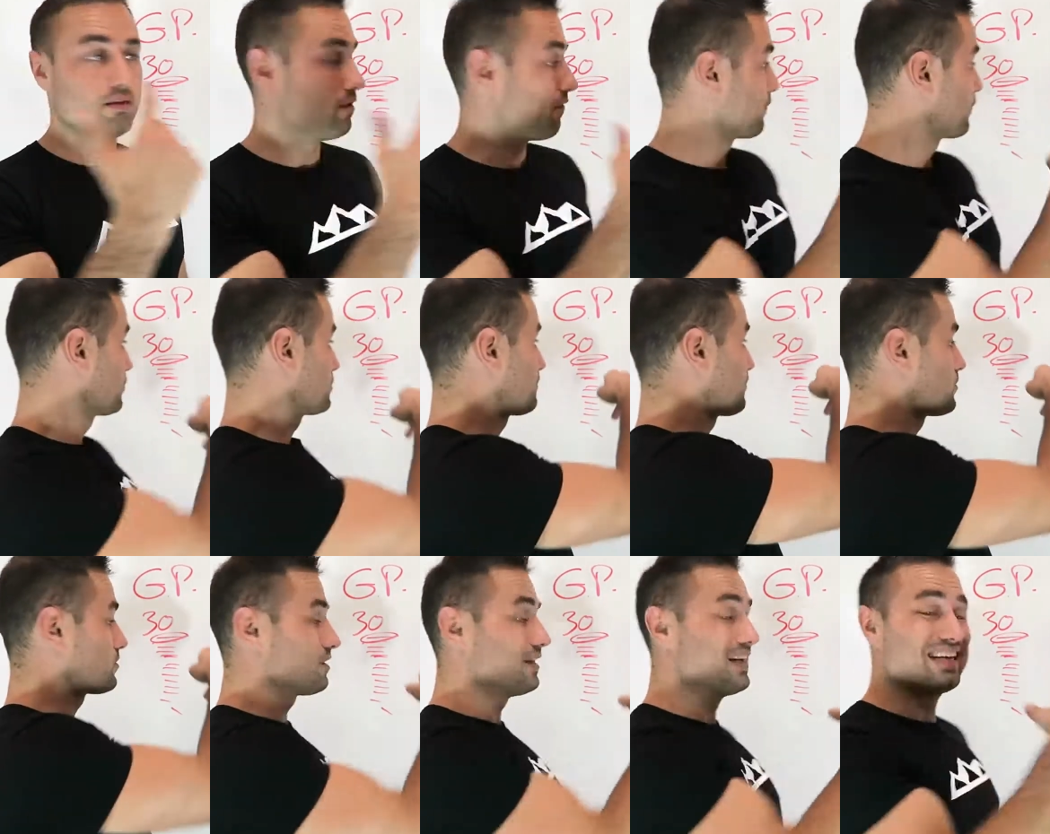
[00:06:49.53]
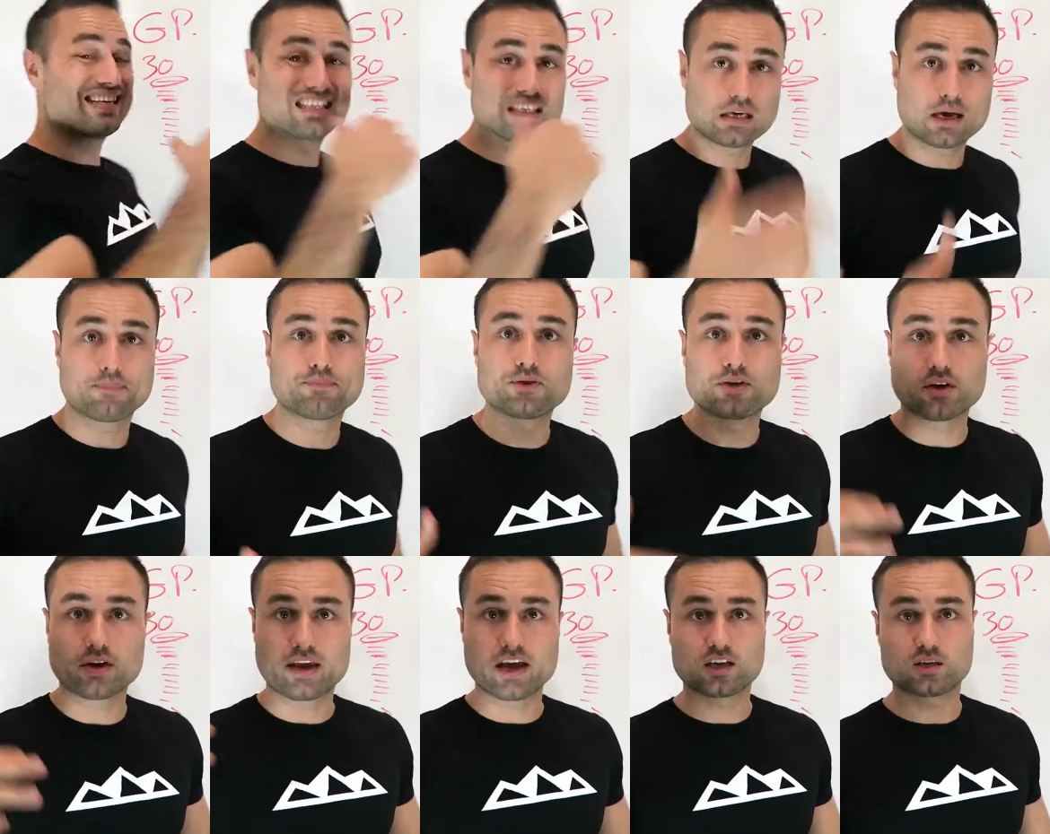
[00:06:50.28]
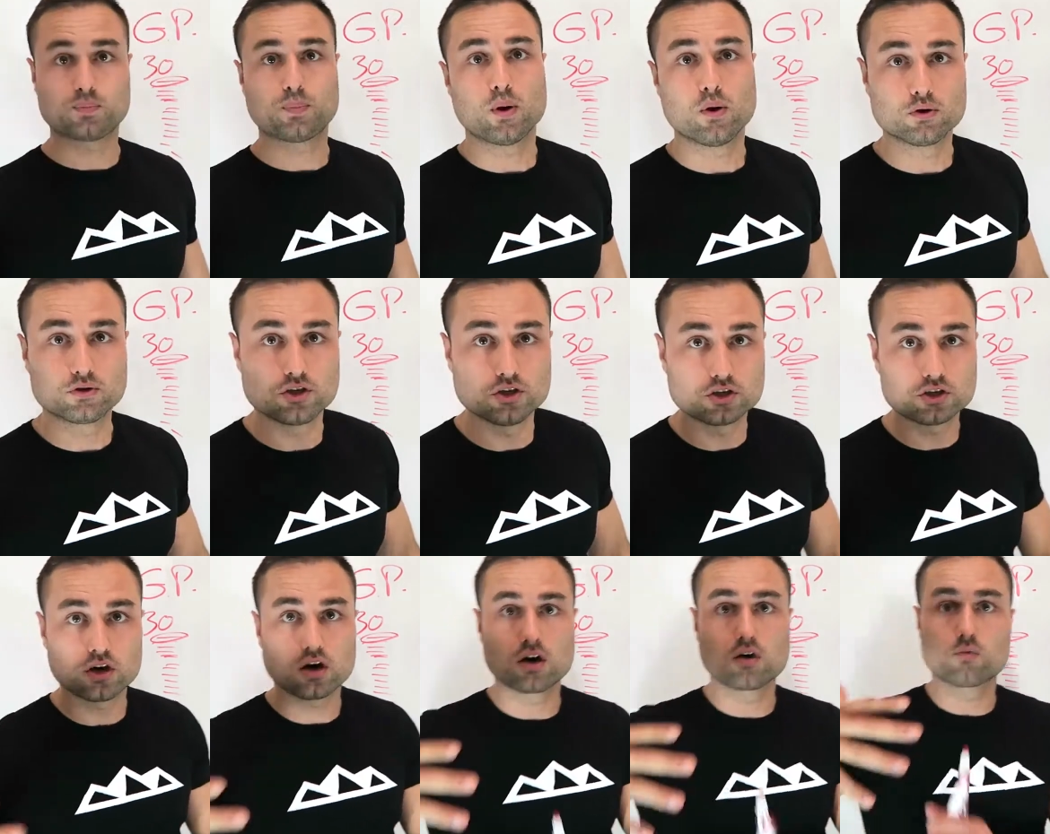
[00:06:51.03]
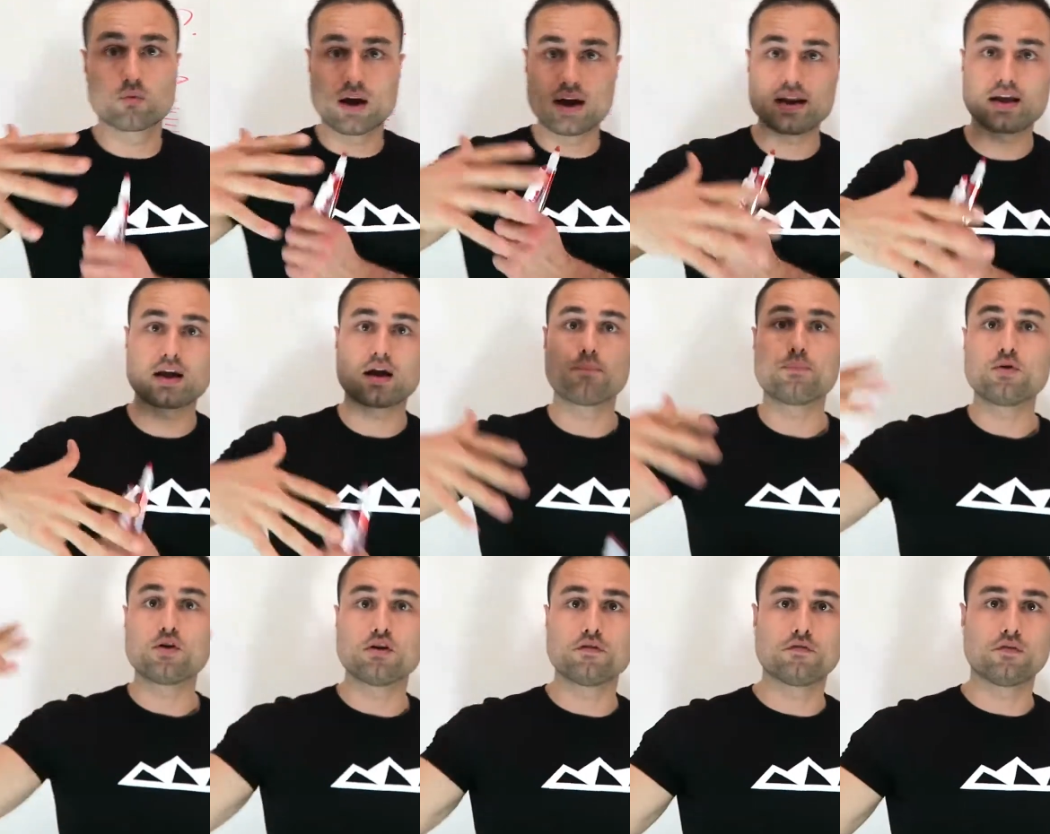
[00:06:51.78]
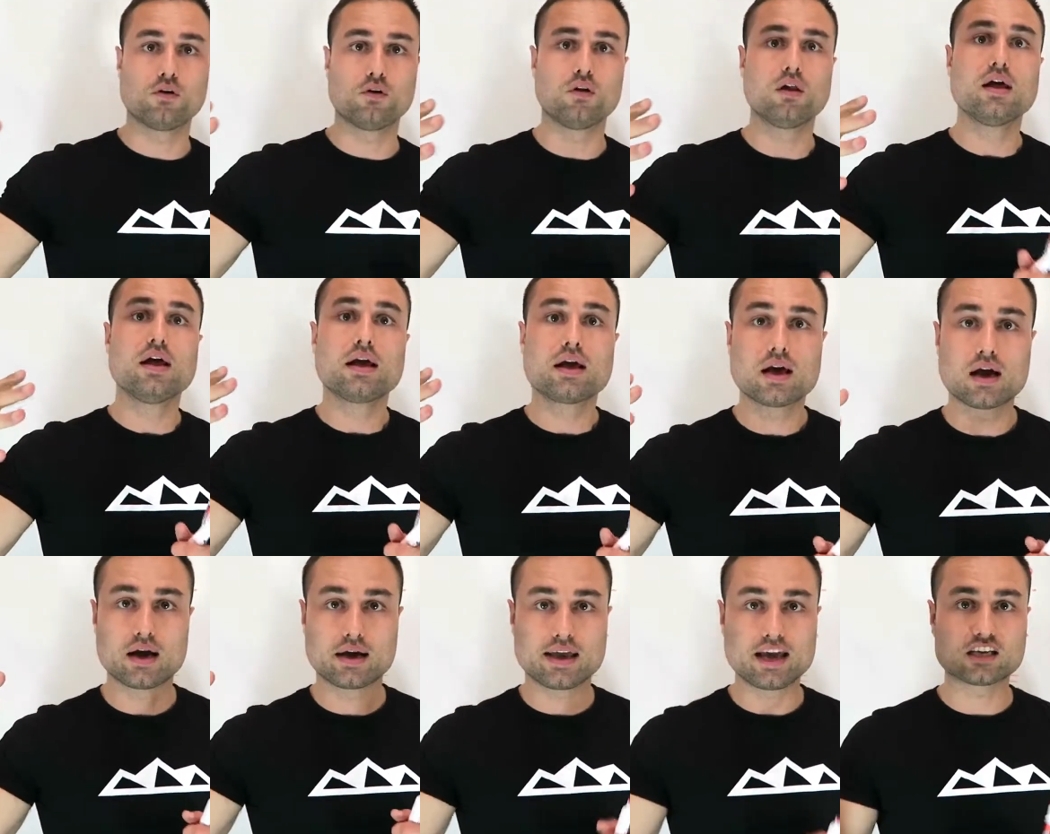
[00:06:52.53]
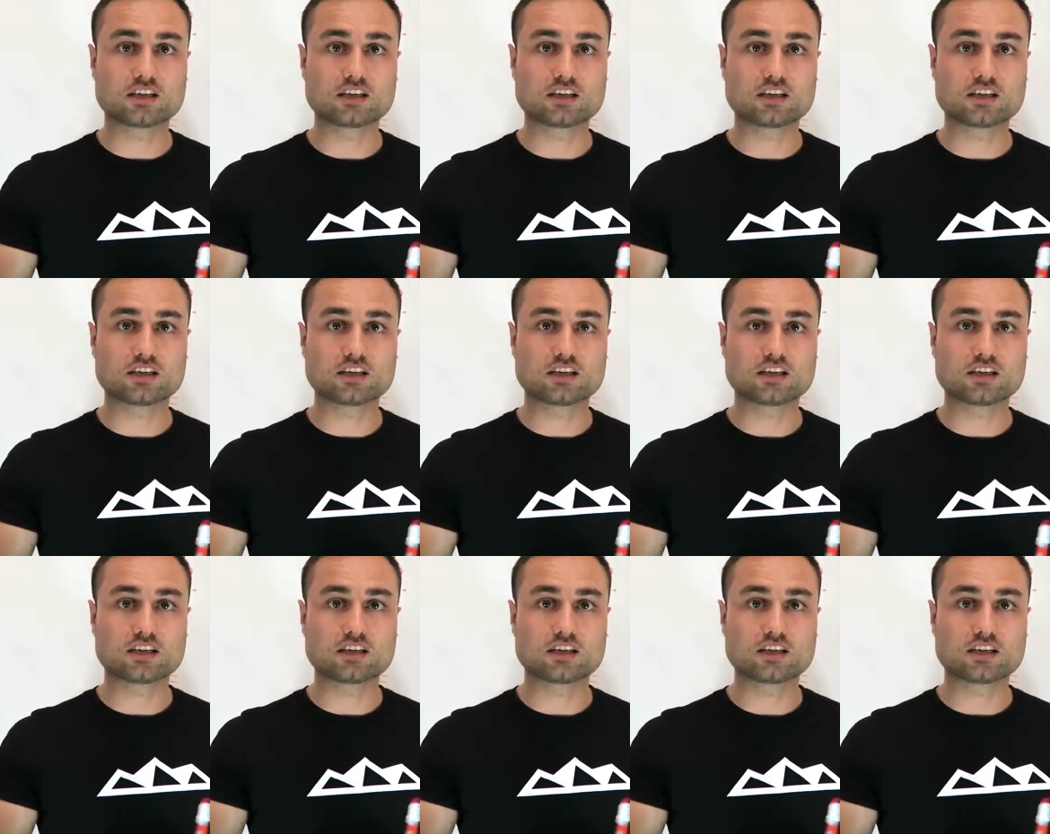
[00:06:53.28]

the first person accepts your guest post, you start writing a beautiful uh,